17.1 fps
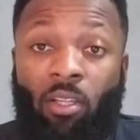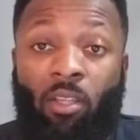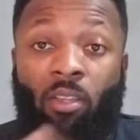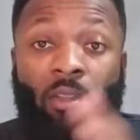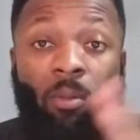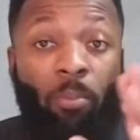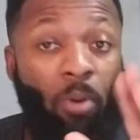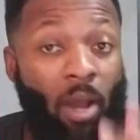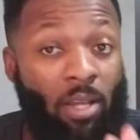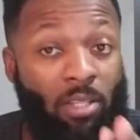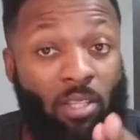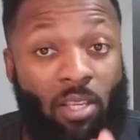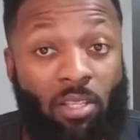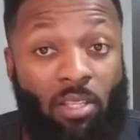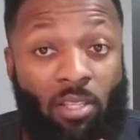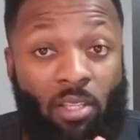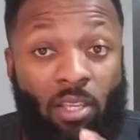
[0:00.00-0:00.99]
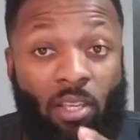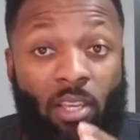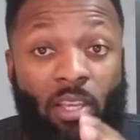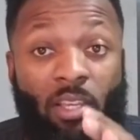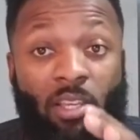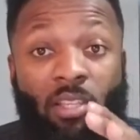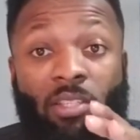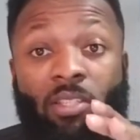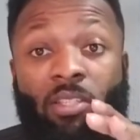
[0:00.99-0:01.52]
The process
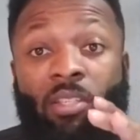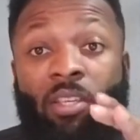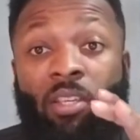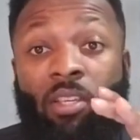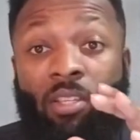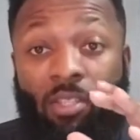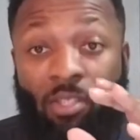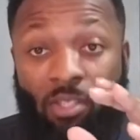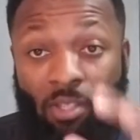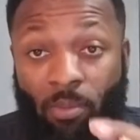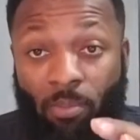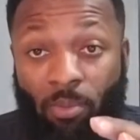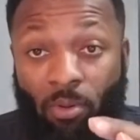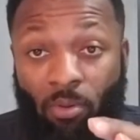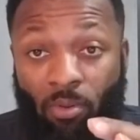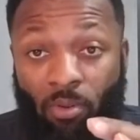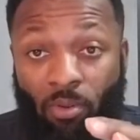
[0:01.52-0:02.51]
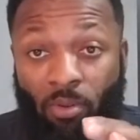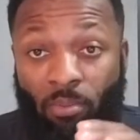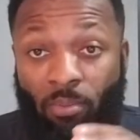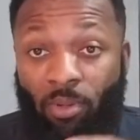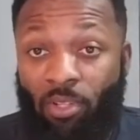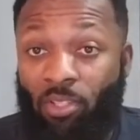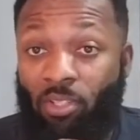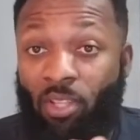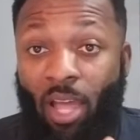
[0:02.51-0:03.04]
is simple, but
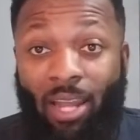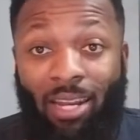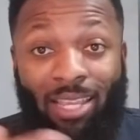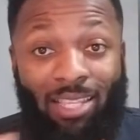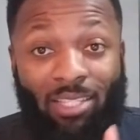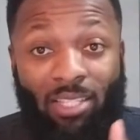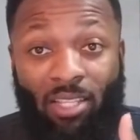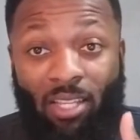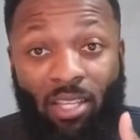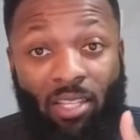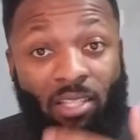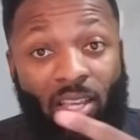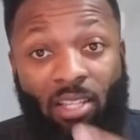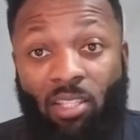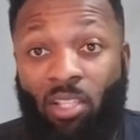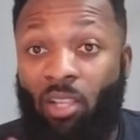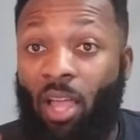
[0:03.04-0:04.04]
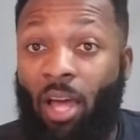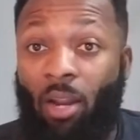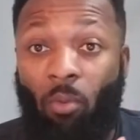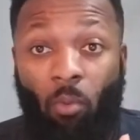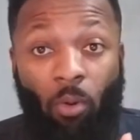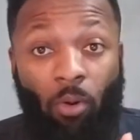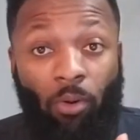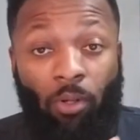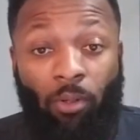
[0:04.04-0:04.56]
it's not easy. It takes a lot of
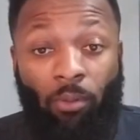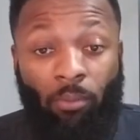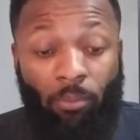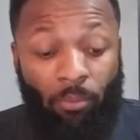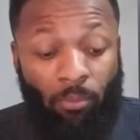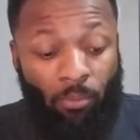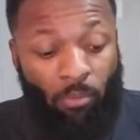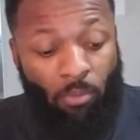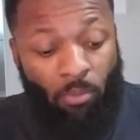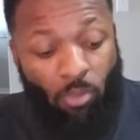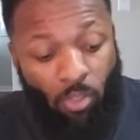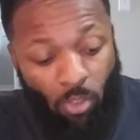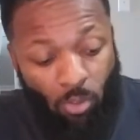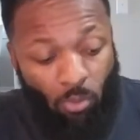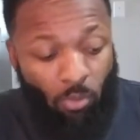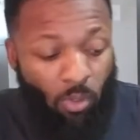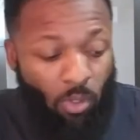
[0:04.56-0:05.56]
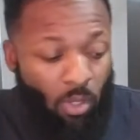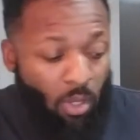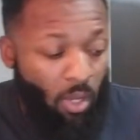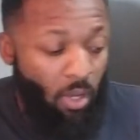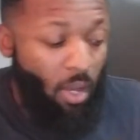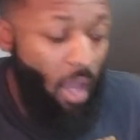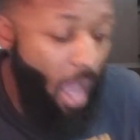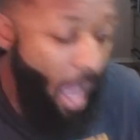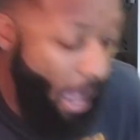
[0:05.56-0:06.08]
work. So
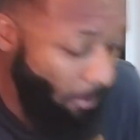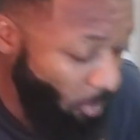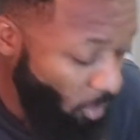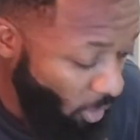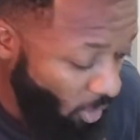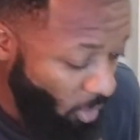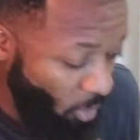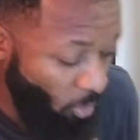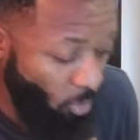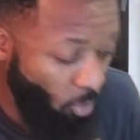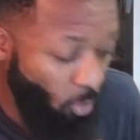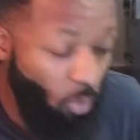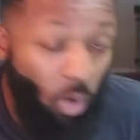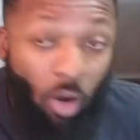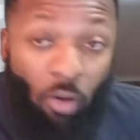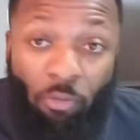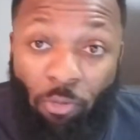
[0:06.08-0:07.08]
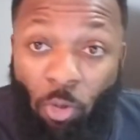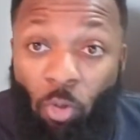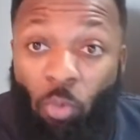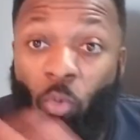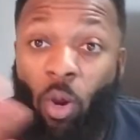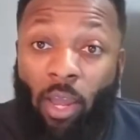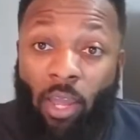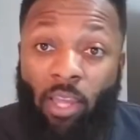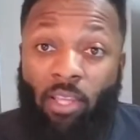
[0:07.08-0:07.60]
I'm going to go through a few
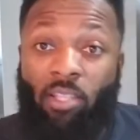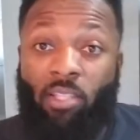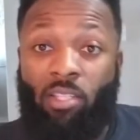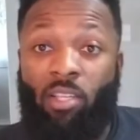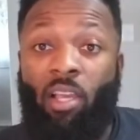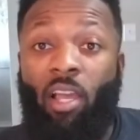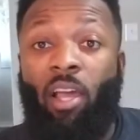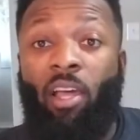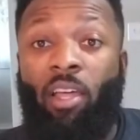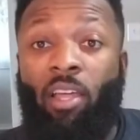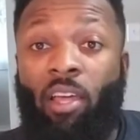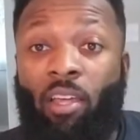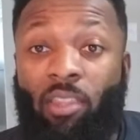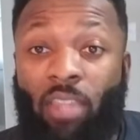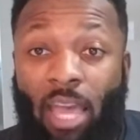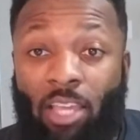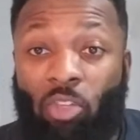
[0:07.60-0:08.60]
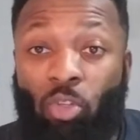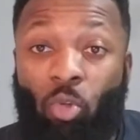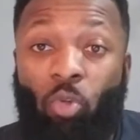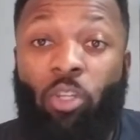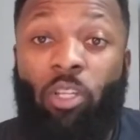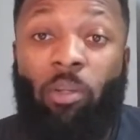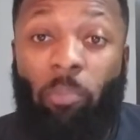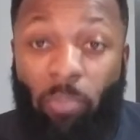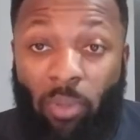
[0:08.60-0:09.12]
ways that you
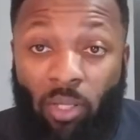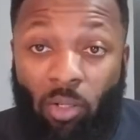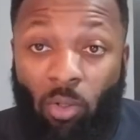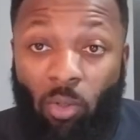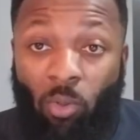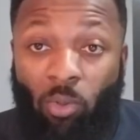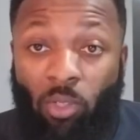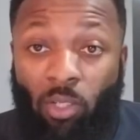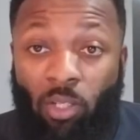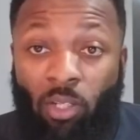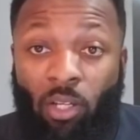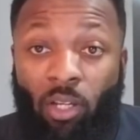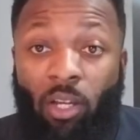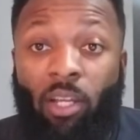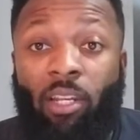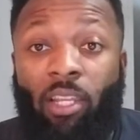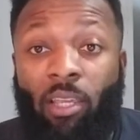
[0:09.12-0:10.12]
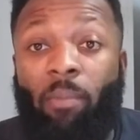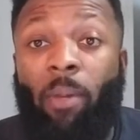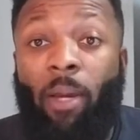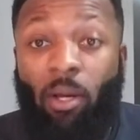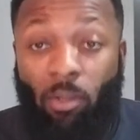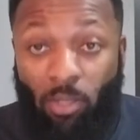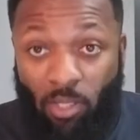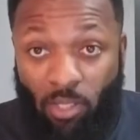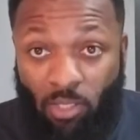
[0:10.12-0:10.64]
can build an
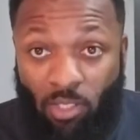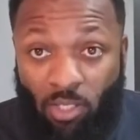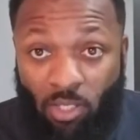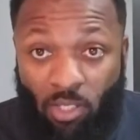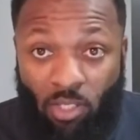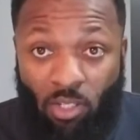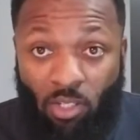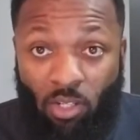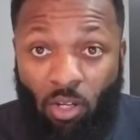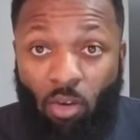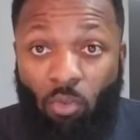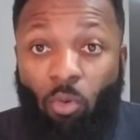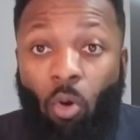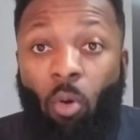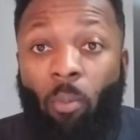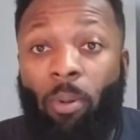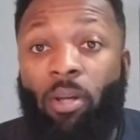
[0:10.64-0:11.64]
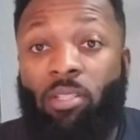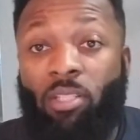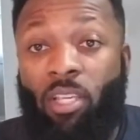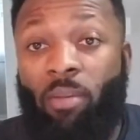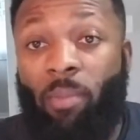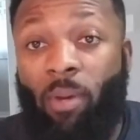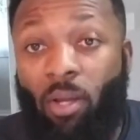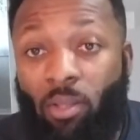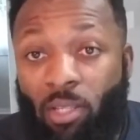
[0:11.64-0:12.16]
email list, a robust
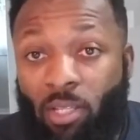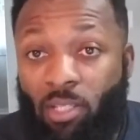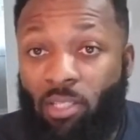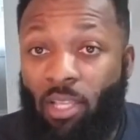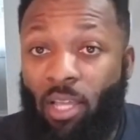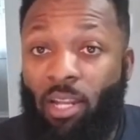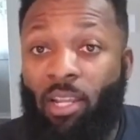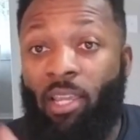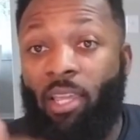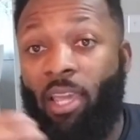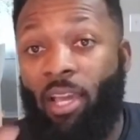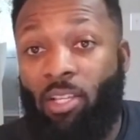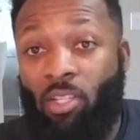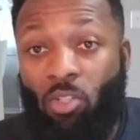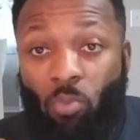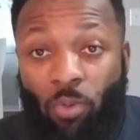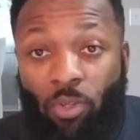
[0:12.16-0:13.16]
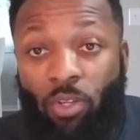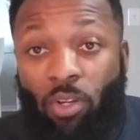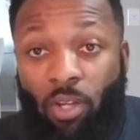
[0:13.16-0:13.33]
email list that engages with your